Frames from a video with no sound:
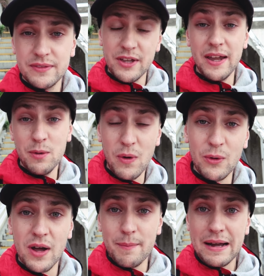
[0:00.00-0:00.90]
that it
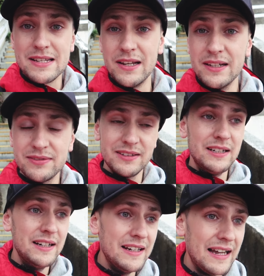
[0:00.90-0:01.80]
will come back to life
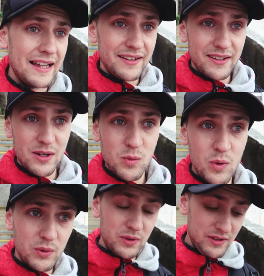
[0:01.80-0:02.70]
and uh,
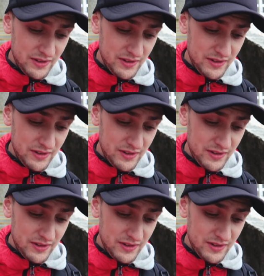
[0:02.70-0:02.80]
will